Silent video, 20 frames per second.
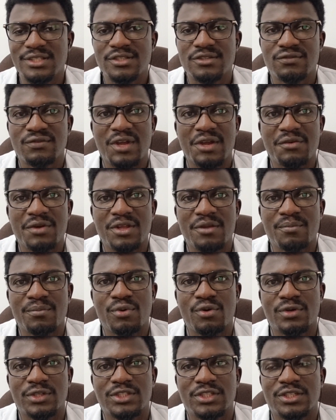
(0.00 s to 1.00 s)
is very
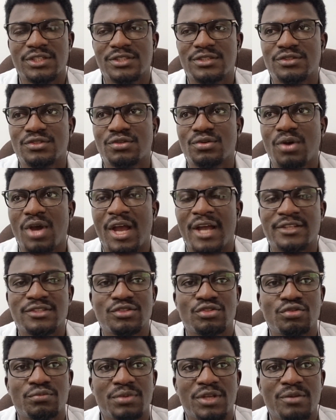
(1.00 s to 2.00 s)
important so as
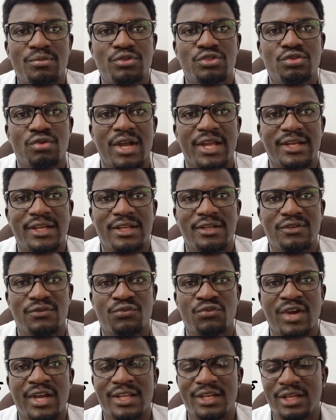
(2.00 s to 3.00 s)
to be able to
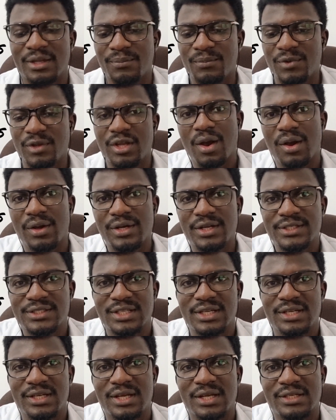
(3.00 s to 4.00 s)
identify them.
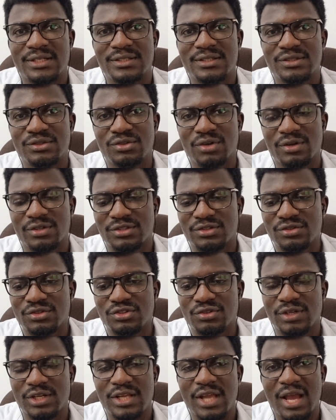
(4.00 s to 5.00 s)
Understand that drugs
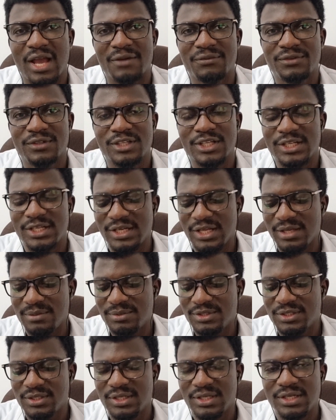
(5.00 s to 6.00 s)
usually have three
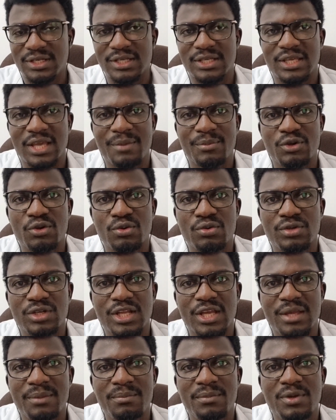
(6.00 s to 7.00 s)
names: the chemical
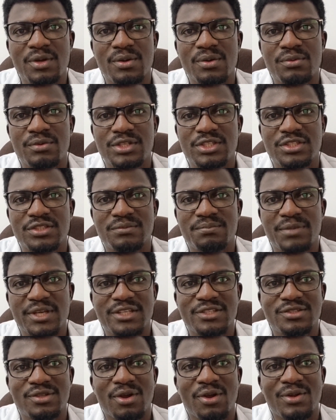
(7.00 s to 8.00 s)
name, which is
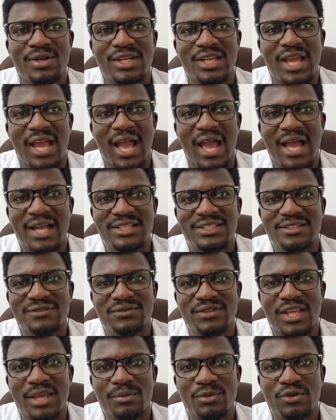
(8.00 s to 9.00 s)
based on the
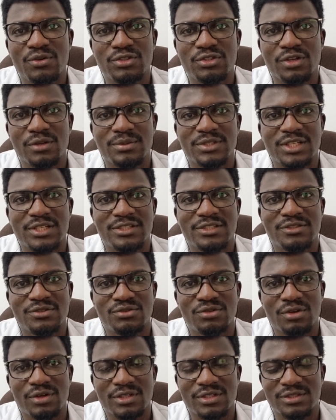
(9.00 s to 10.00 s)
active chemical substance the
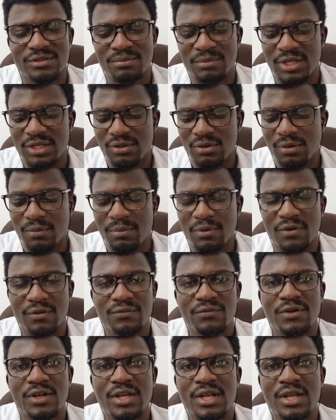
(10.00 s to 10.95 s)
drug is made up of;